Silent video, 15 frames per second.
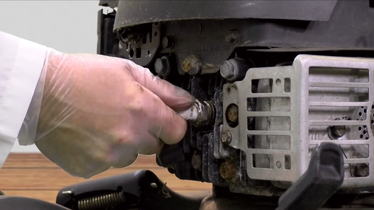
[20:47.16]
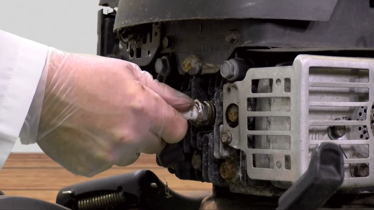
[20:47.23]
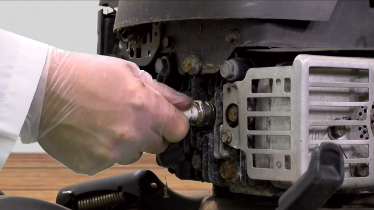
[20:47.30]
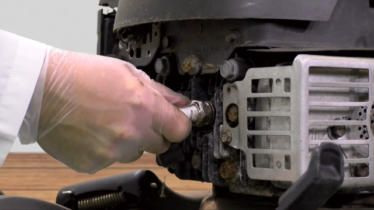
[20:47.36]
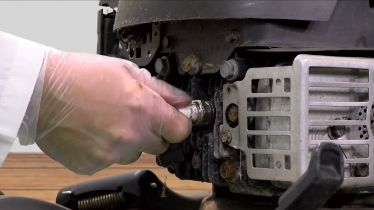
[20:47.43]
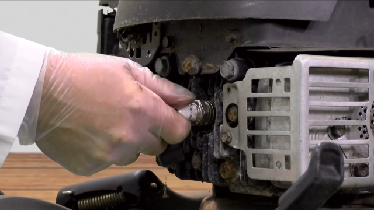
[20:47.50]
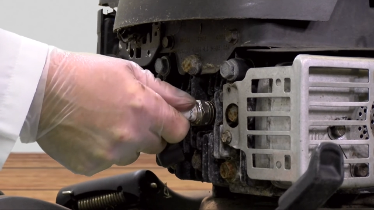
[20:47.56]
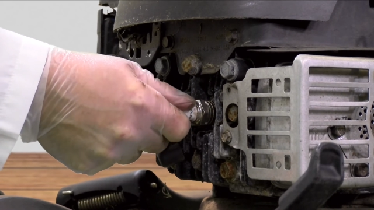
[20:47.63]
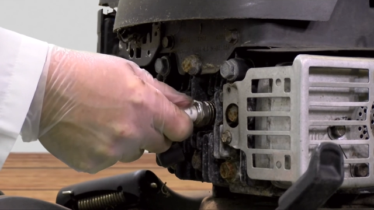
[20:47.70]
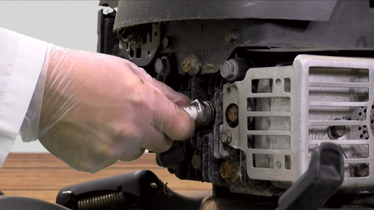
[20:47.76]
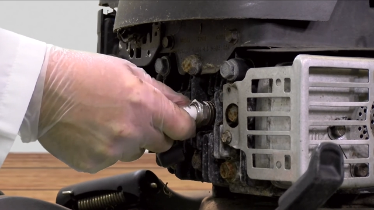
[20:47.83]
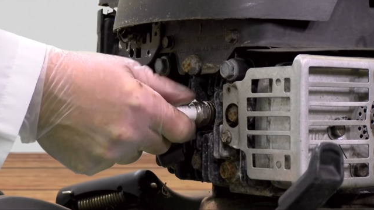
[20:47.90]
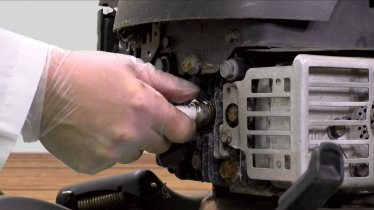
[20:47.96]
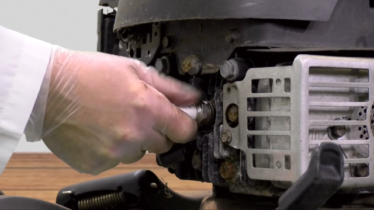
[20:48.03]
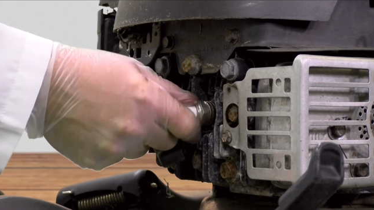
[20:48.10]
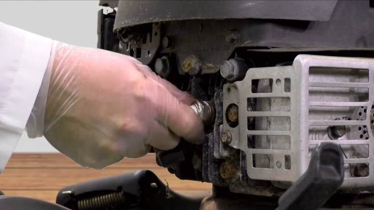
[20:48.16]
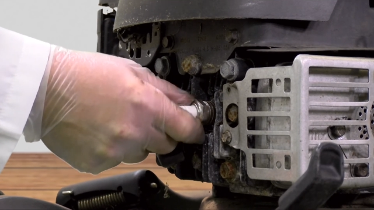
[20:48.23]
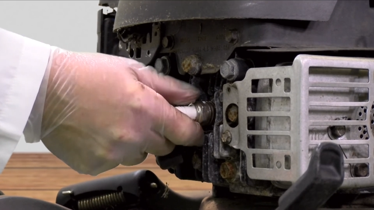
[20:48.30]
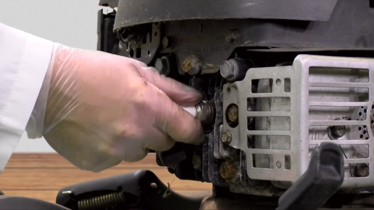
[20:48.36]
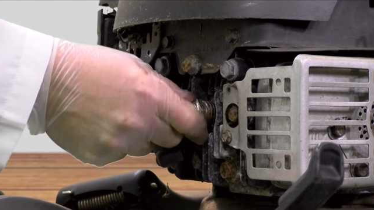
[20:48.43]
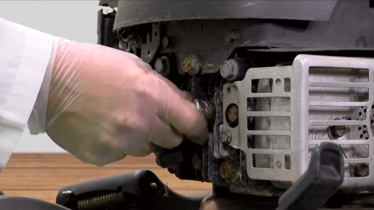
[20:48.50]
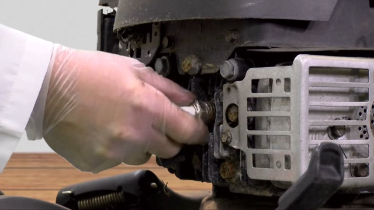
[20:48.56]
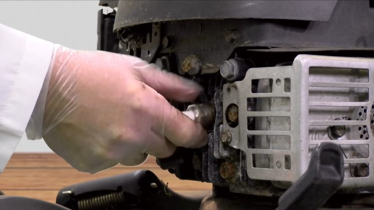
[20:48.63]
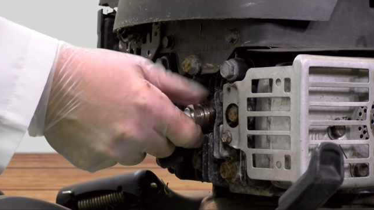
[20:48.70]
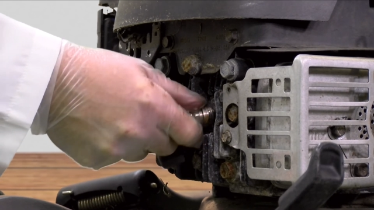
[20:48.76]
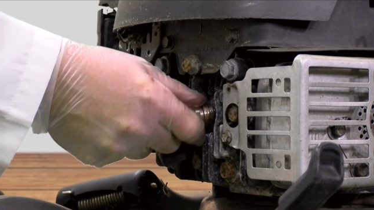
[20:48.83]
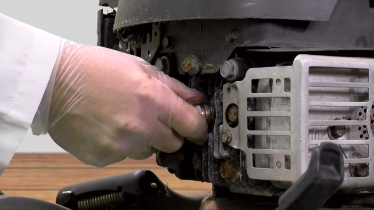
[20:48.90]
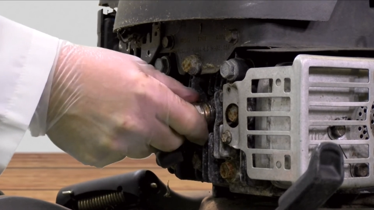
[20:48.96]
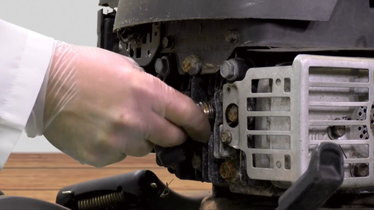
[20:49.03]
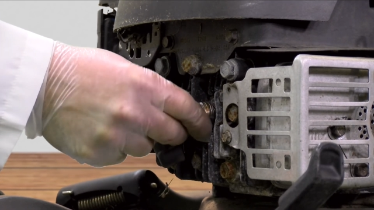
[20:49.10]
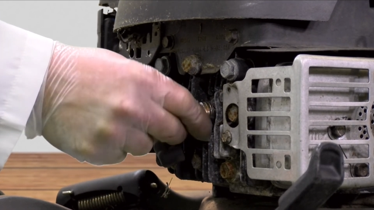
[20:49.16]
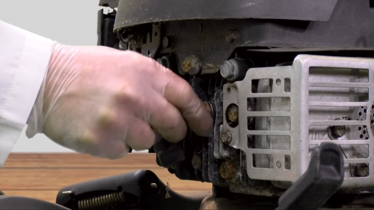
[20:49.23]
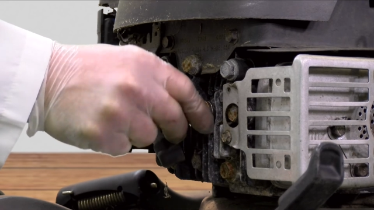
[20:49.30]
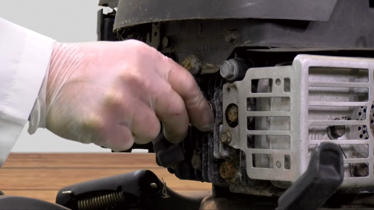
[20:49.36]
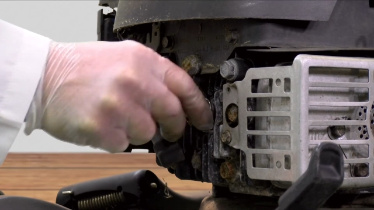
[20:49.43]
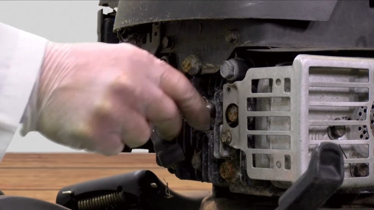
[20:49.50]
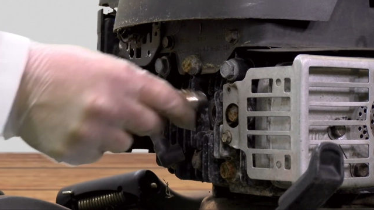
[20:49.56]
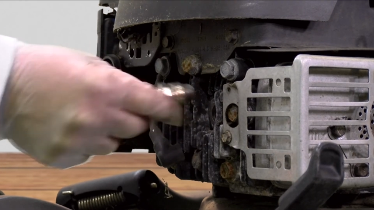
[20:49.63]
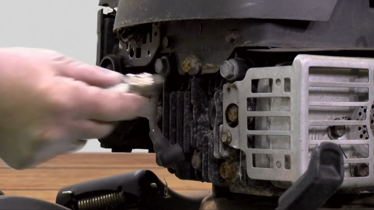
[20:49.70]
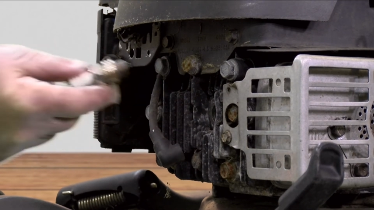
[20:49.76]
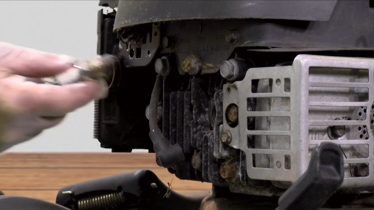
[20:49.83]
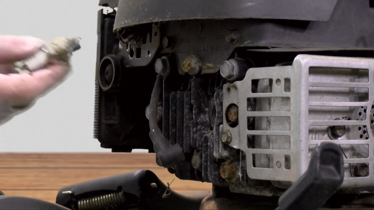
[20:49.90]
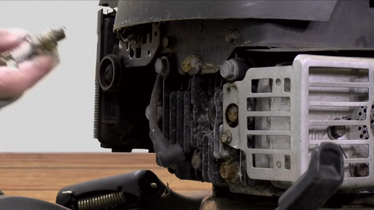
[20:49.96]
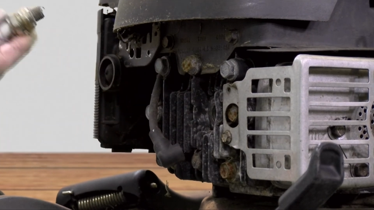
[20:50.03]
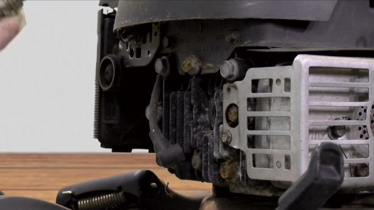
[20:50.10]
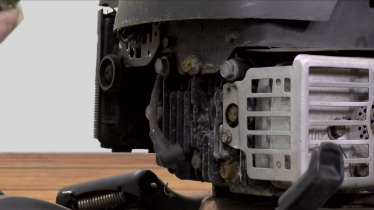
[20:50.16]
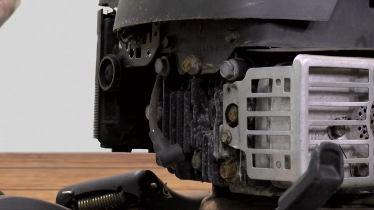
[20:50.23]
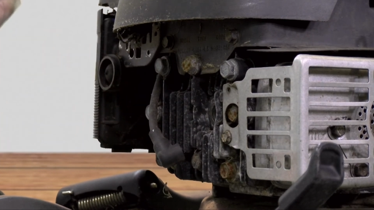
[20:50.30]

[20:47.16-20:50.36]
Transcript: No face is visible, so there are no lips to read.